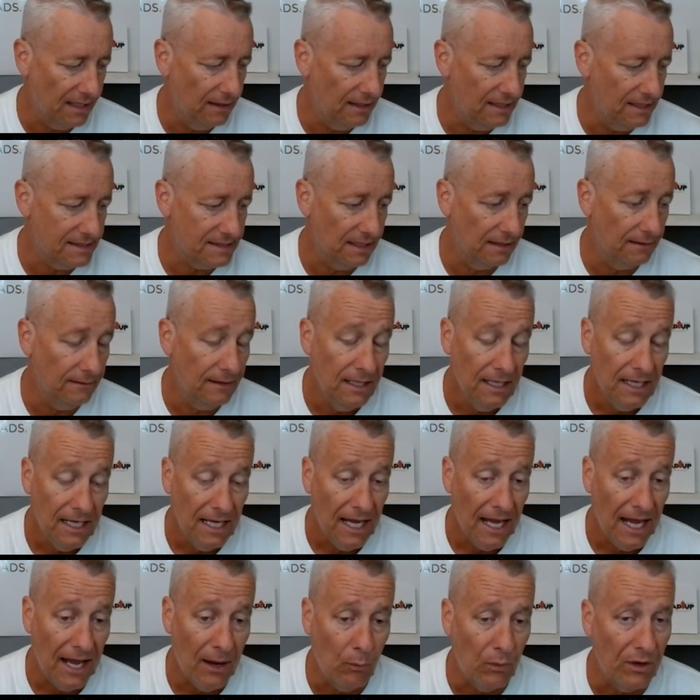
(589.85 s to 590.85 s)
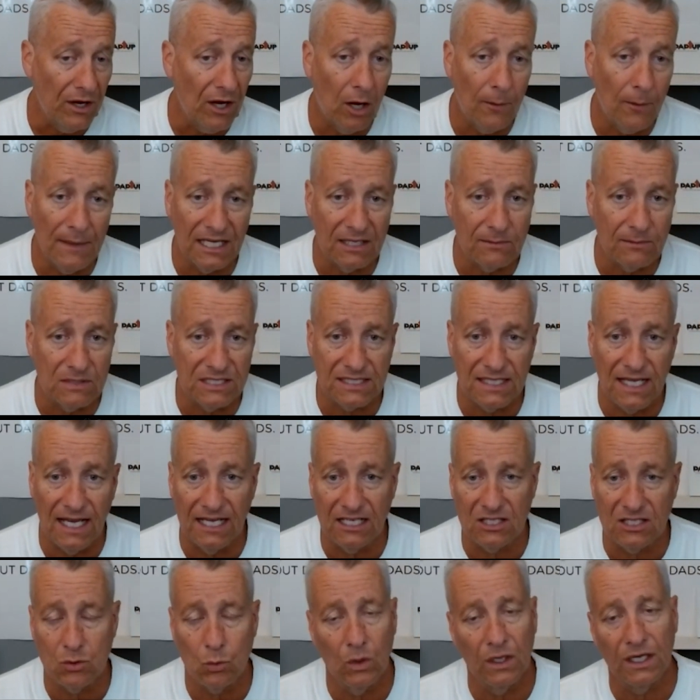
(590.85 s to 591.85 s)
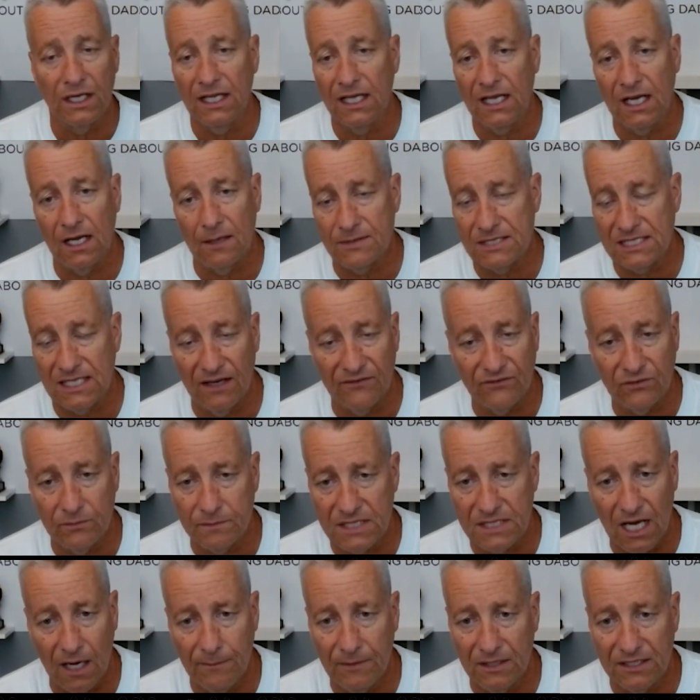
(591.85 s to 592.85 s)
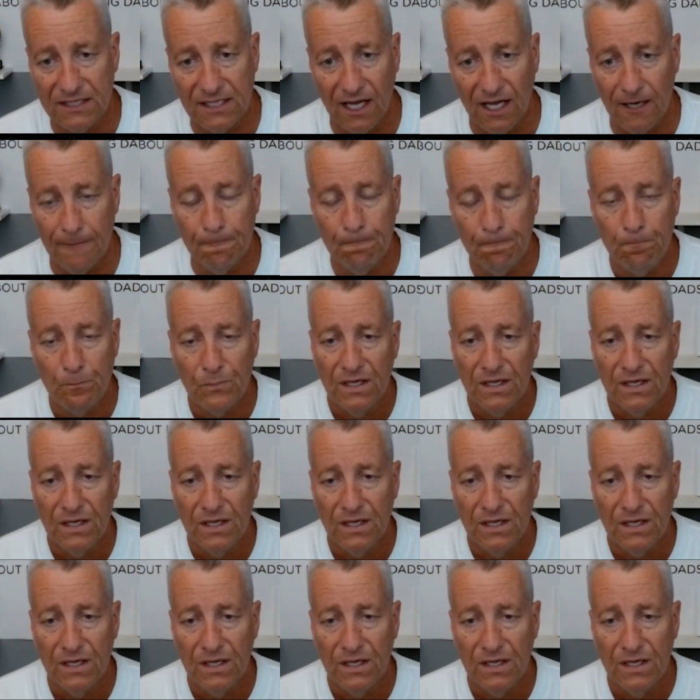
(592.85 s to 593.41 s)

Listen, we all make mistakes. We're going to get upset from time to time.